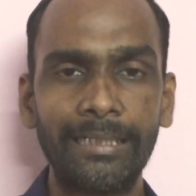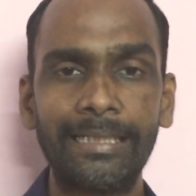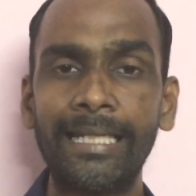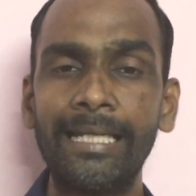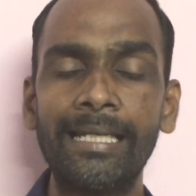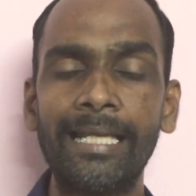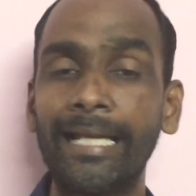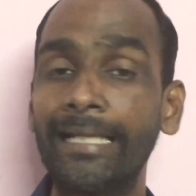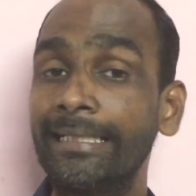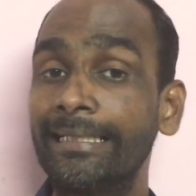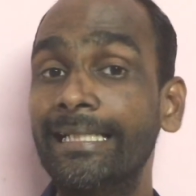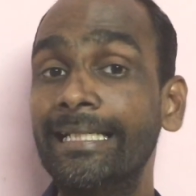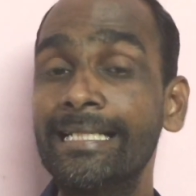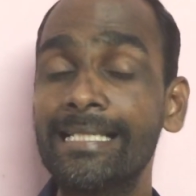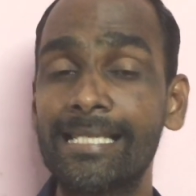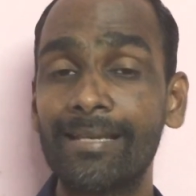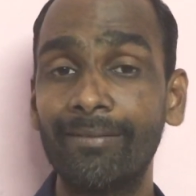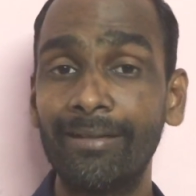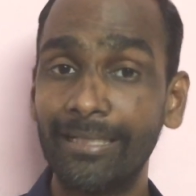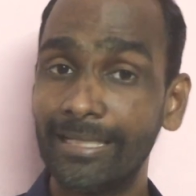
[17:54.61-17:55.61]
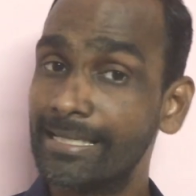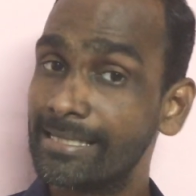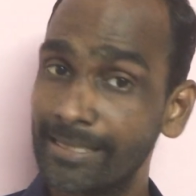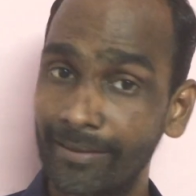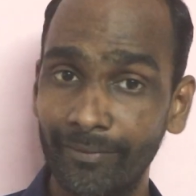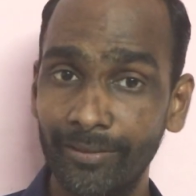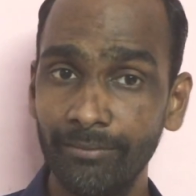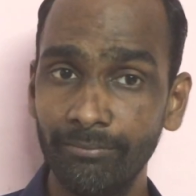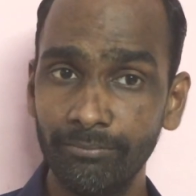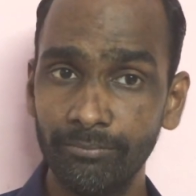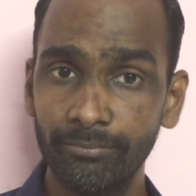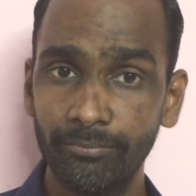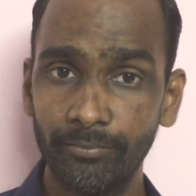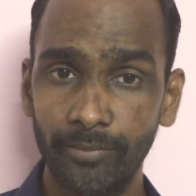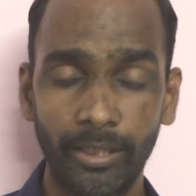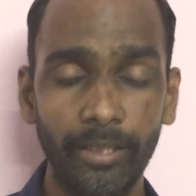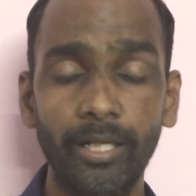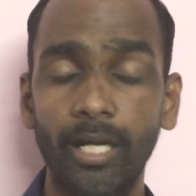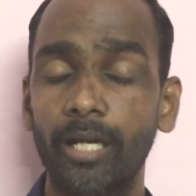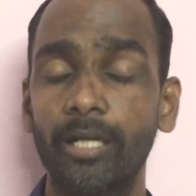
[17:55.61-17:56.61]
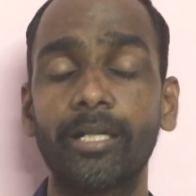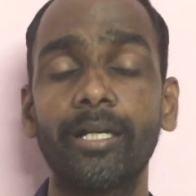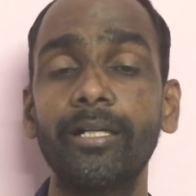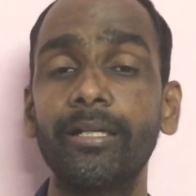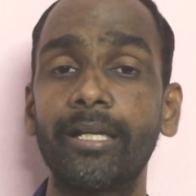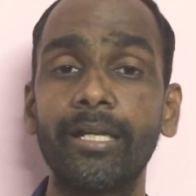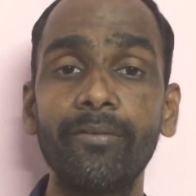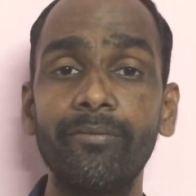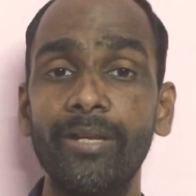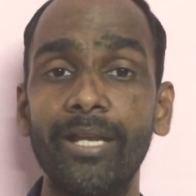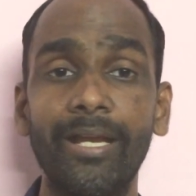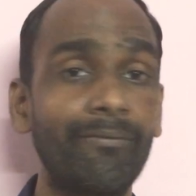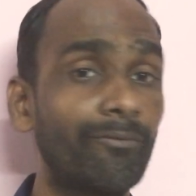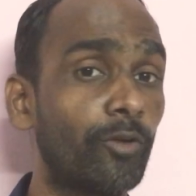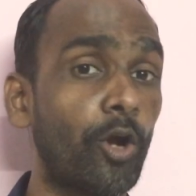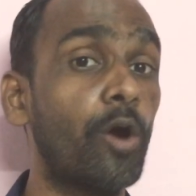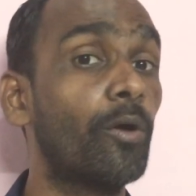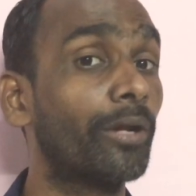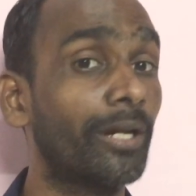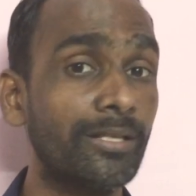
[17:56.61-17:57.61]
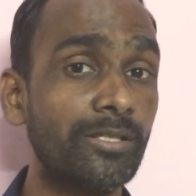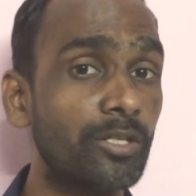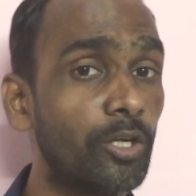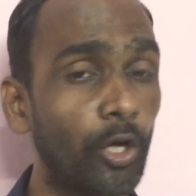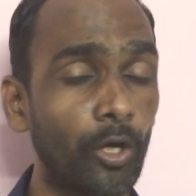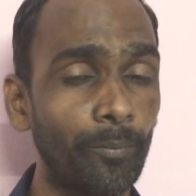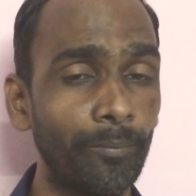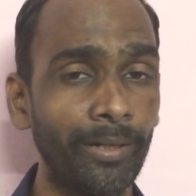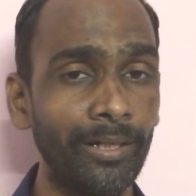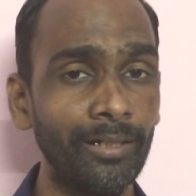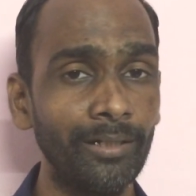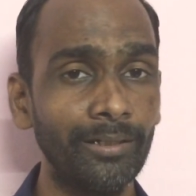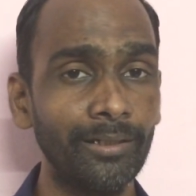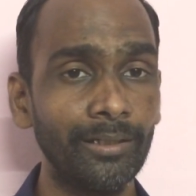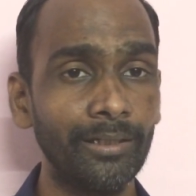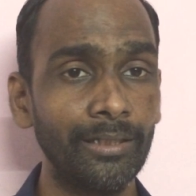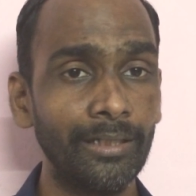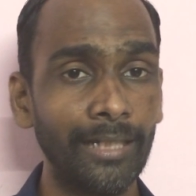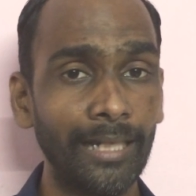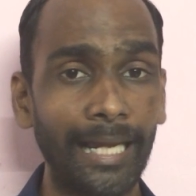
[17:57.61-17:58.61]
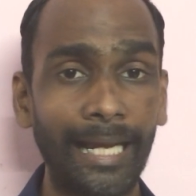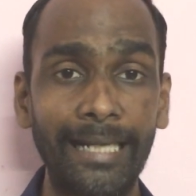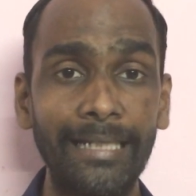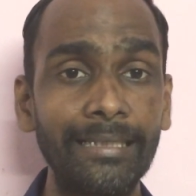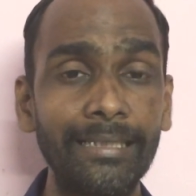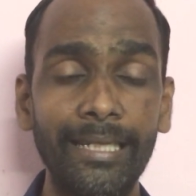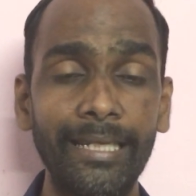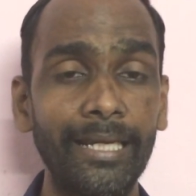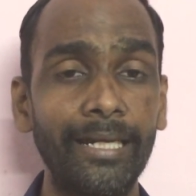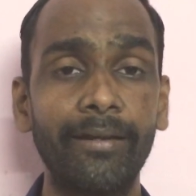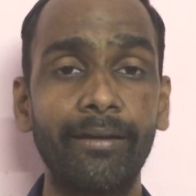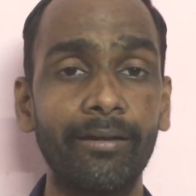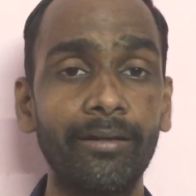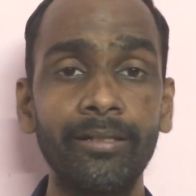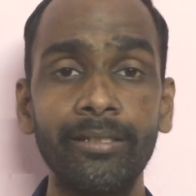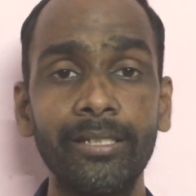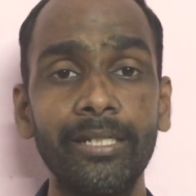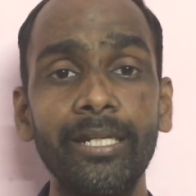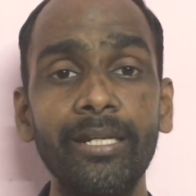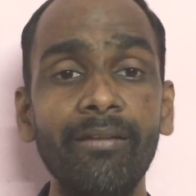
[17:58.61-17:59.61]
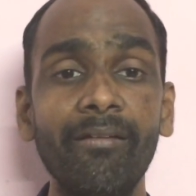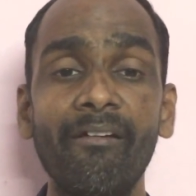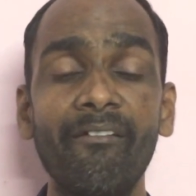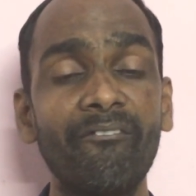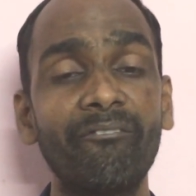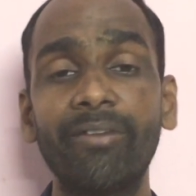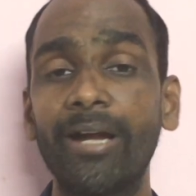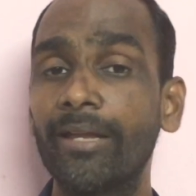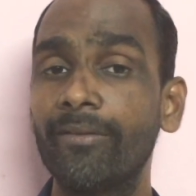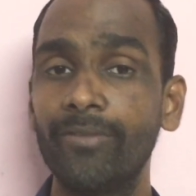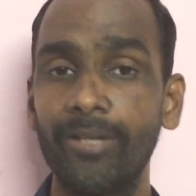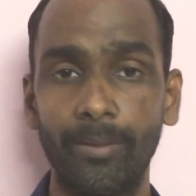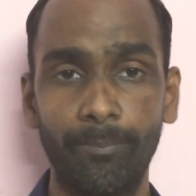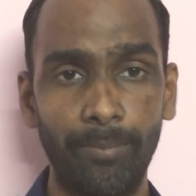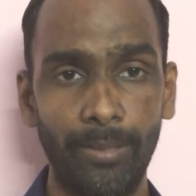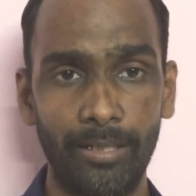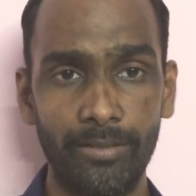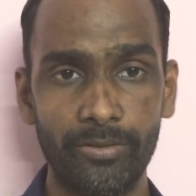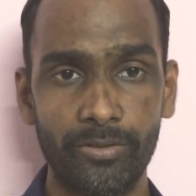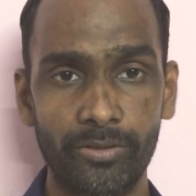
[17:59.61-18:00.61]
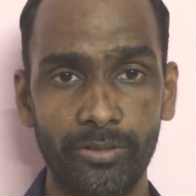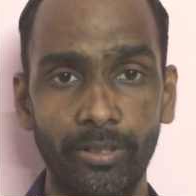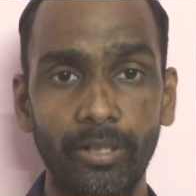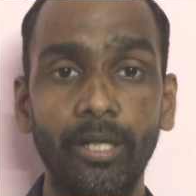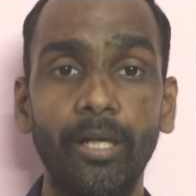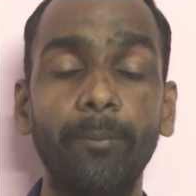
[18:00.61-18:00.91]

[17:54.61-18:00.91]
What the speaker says: Till 1977, in our country we have Congress government and they run the 5-year plans.